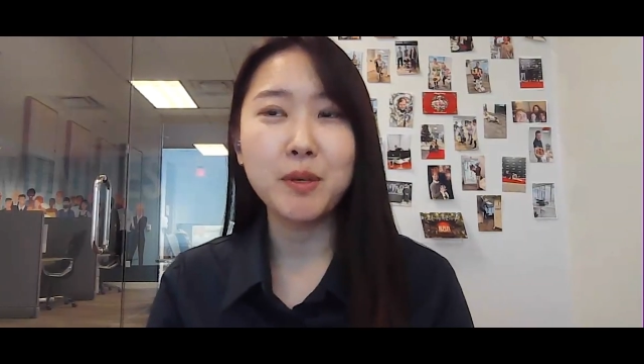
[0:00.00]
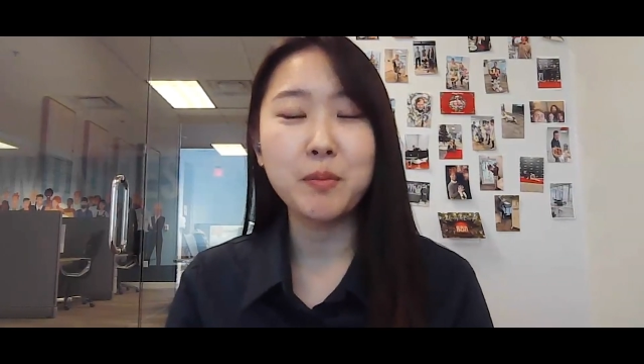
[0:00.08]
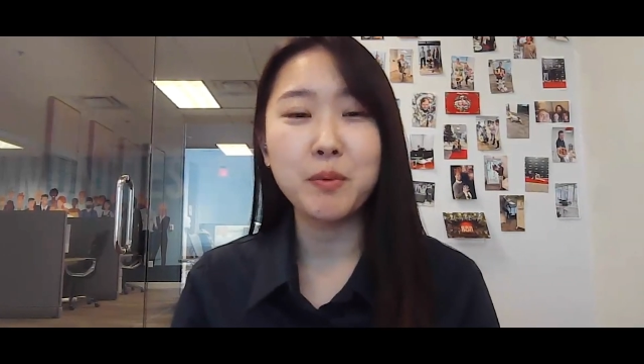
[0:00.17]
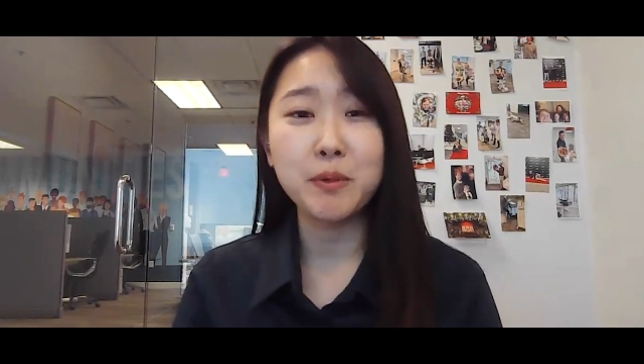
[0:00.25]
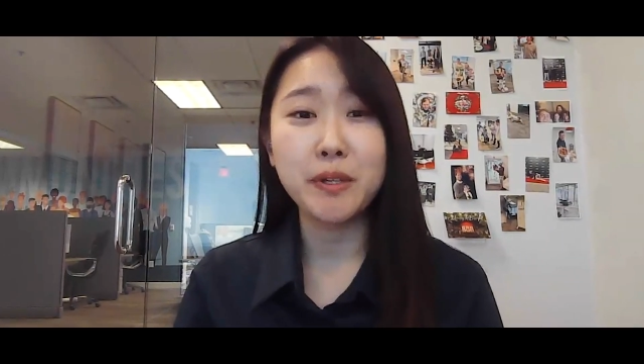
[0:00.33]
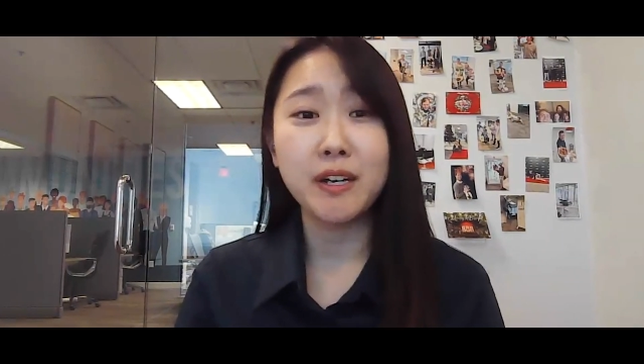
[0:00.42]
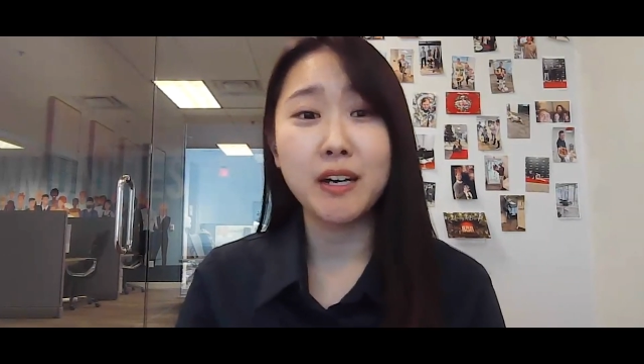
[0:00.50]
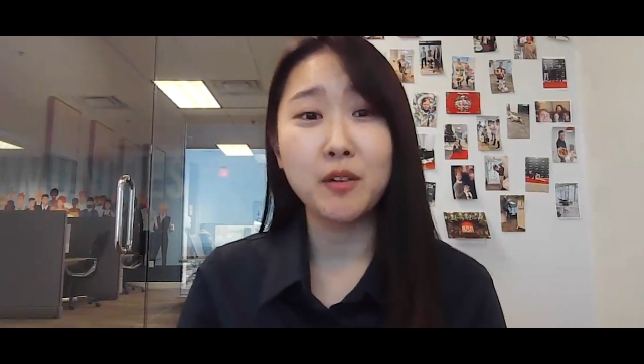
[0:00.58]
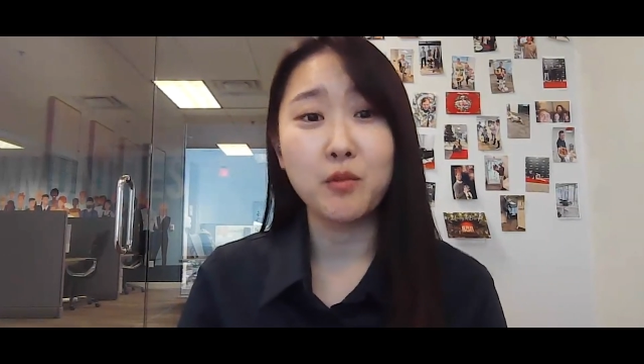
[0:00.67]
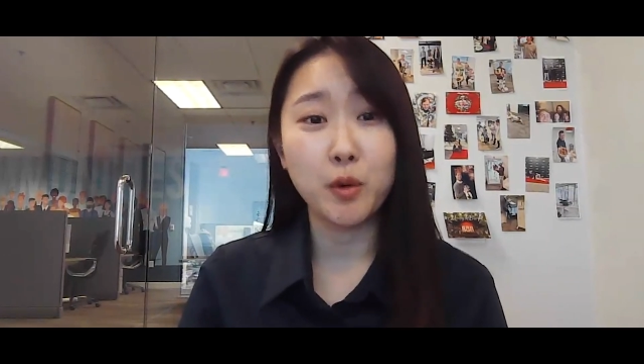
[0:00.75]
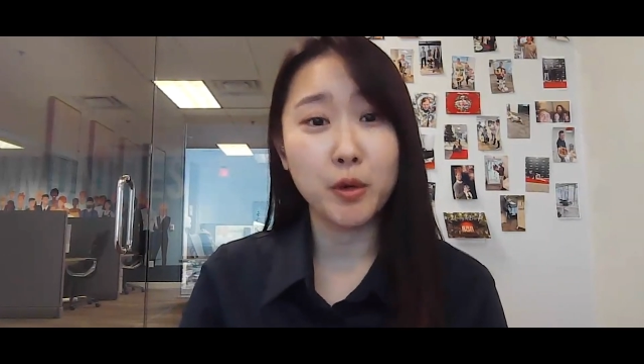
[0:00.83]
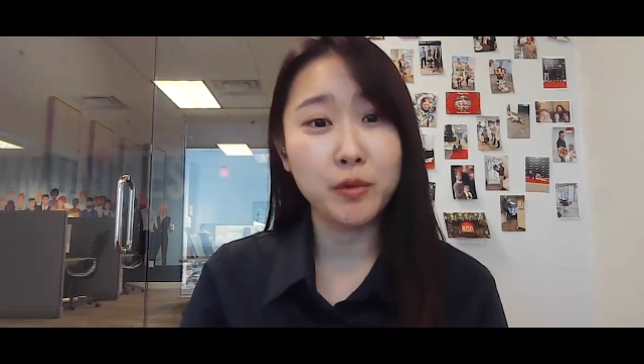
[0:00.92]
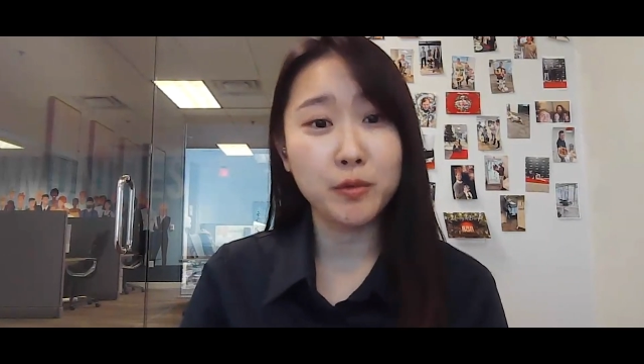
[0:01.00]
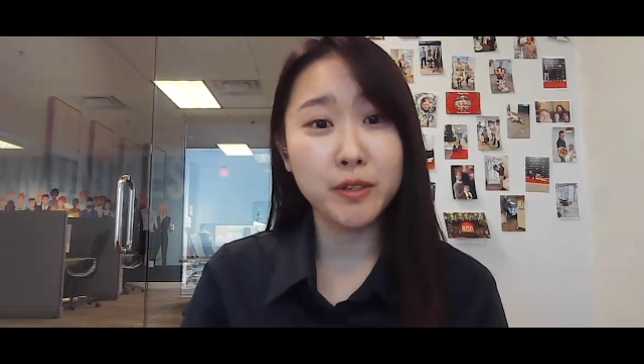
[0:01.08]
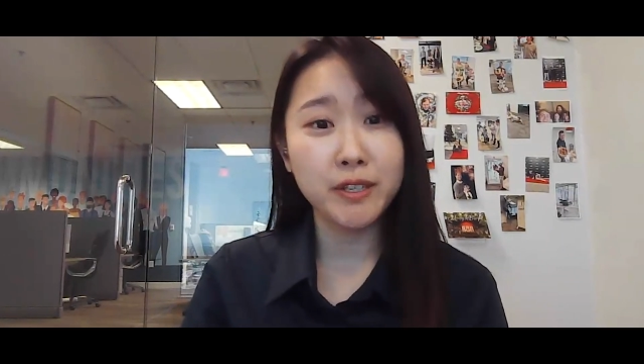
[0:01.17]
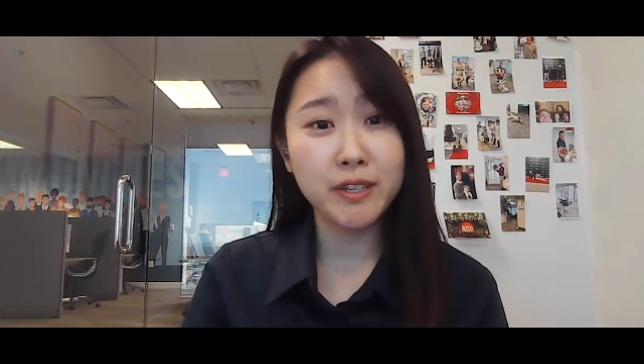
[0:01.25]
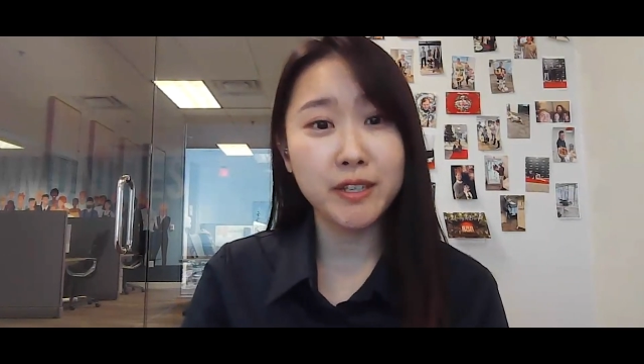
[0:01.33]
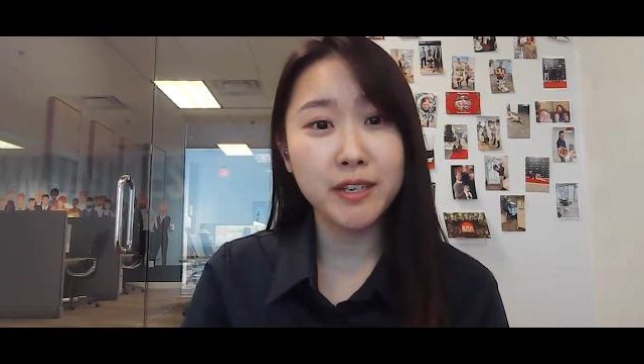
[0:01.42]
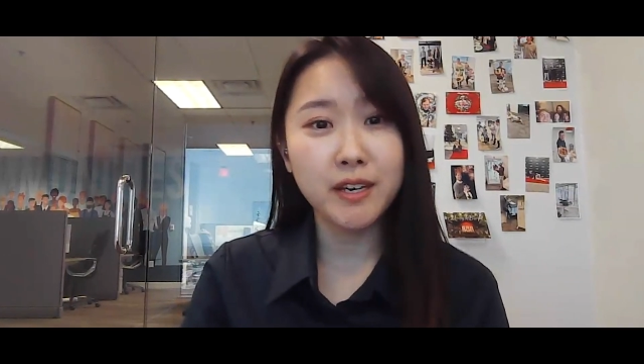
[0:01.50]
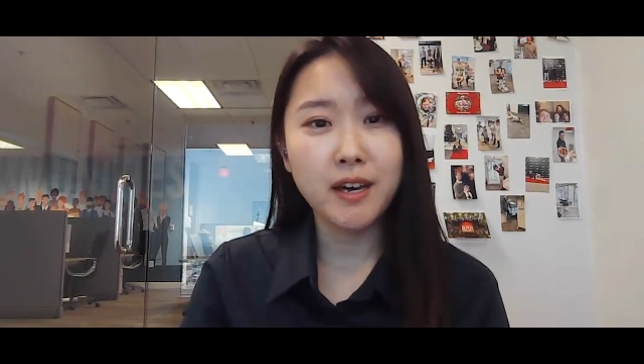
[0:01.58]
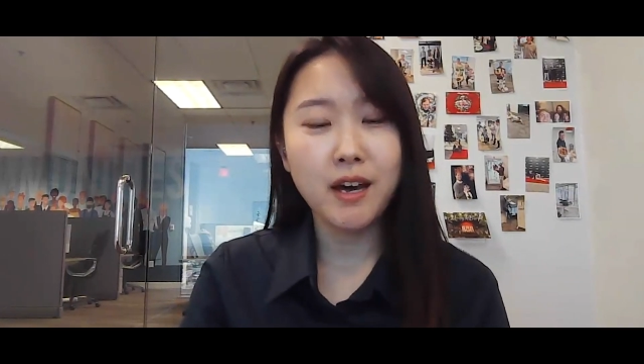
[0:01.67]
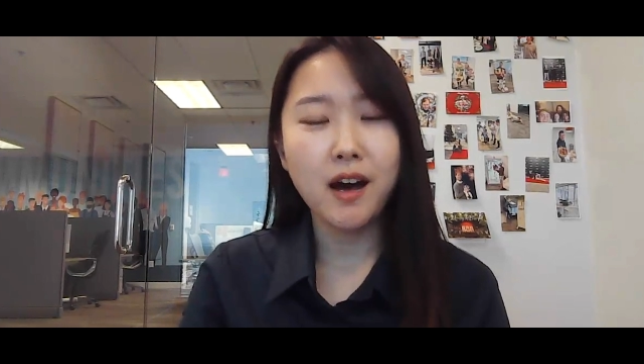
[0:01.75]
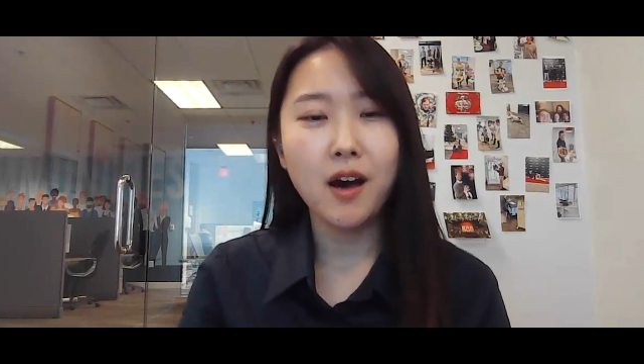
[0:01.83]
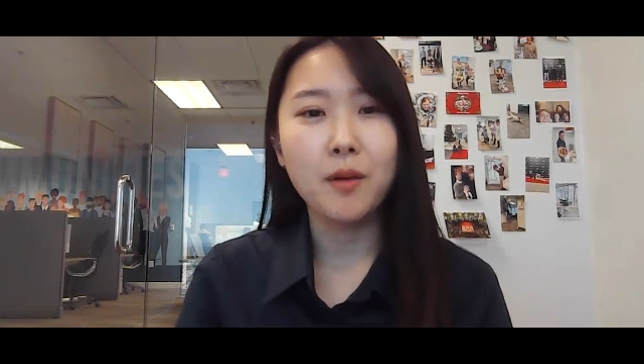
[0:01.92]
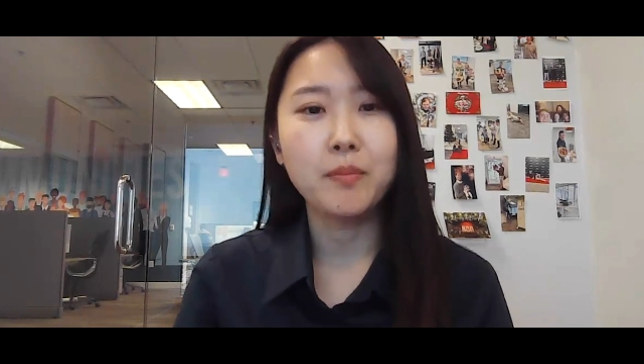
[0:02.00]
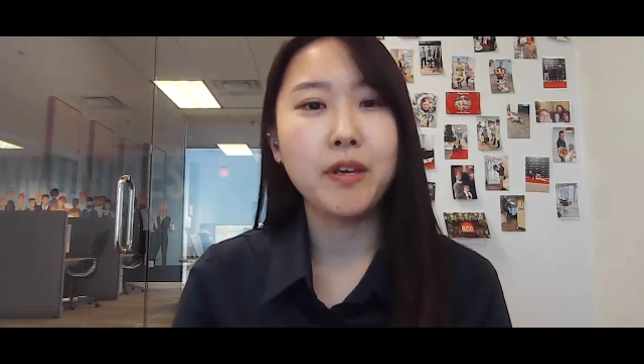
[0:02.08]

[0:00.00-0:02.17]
people that I work with. Um,